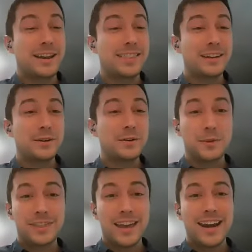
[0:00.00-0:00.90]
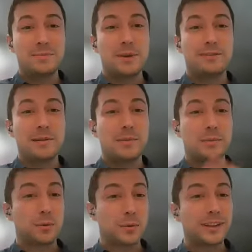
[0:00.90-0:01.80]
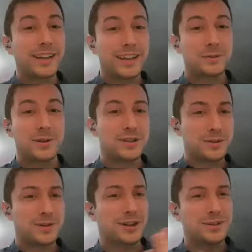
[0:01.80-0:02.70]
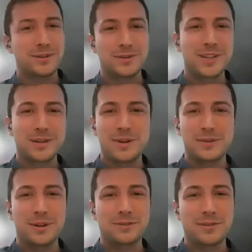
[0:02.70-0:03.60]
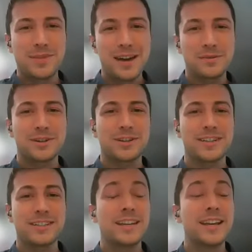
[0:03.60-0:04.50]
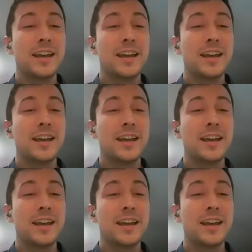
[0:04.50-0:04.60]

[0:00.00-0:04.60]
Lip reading: I think with that, I may wrap up with one last question, which also segues well from that, which is,